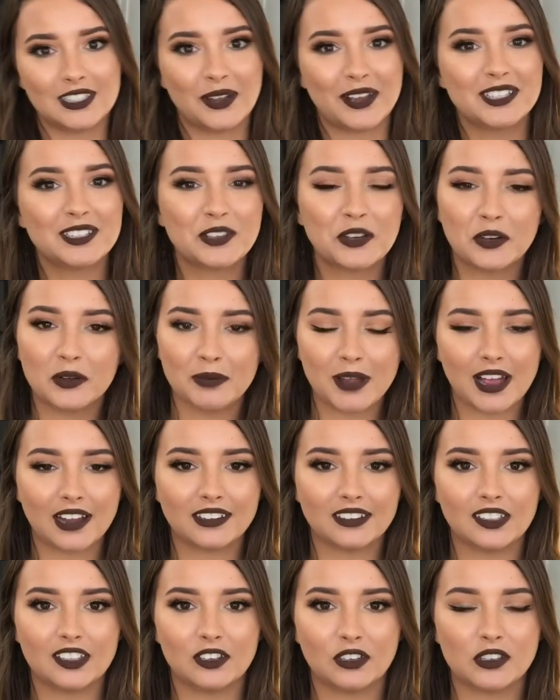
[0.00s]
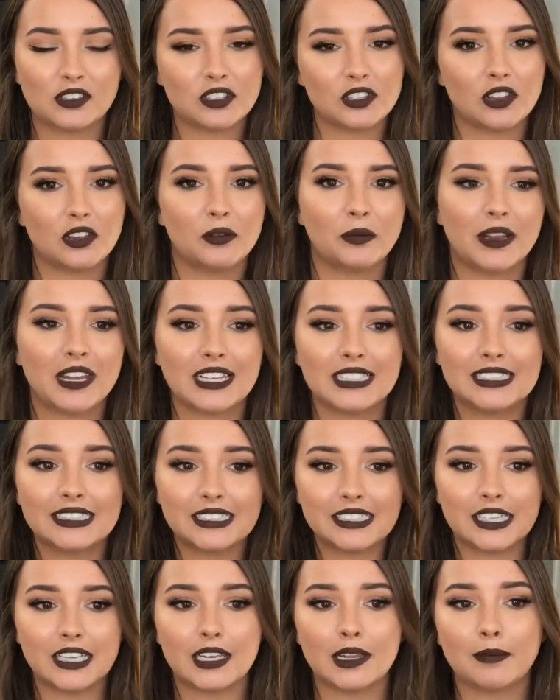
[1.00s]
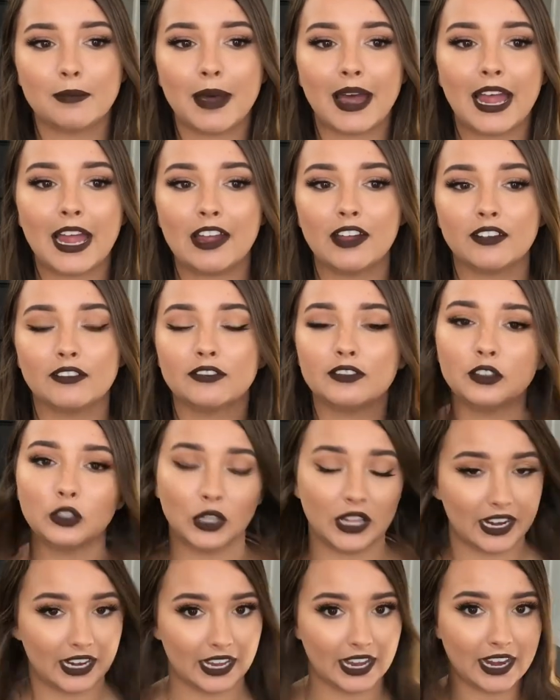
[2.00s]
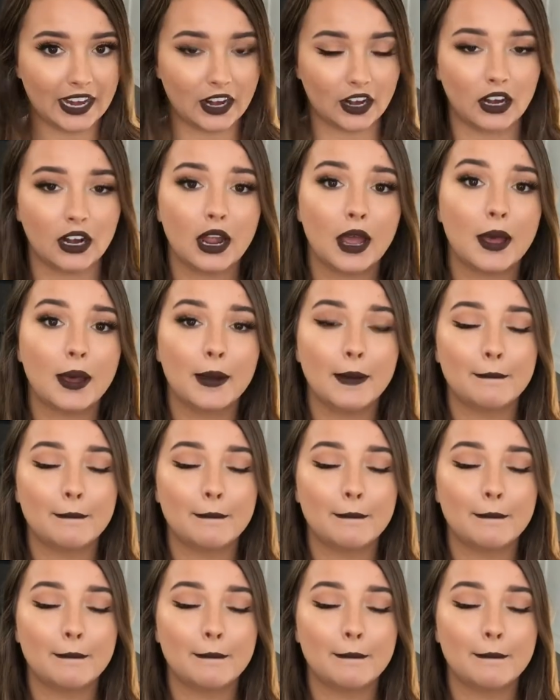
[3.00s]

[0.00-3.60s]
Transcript: so I scooted back a little so that we could see my full head of hair.